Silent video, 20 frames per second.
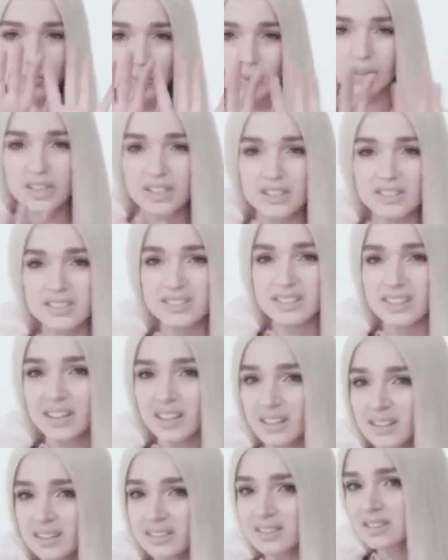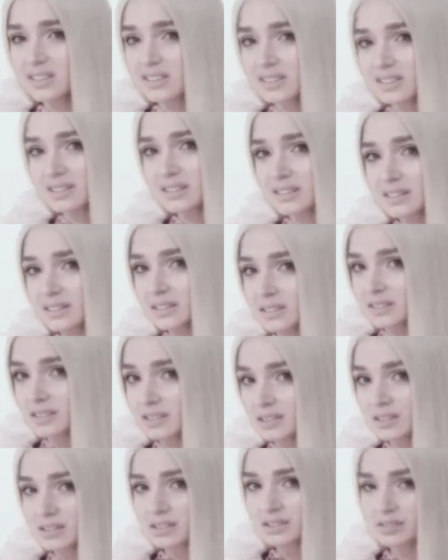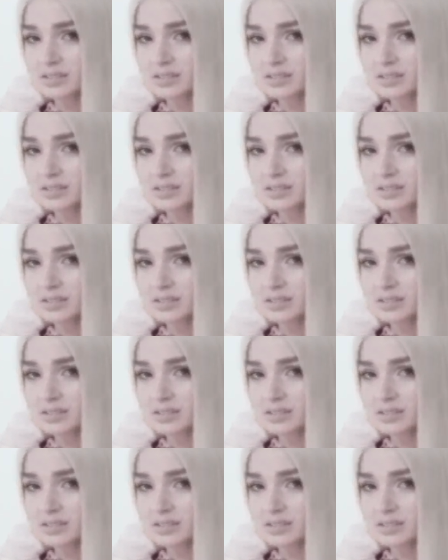But being made right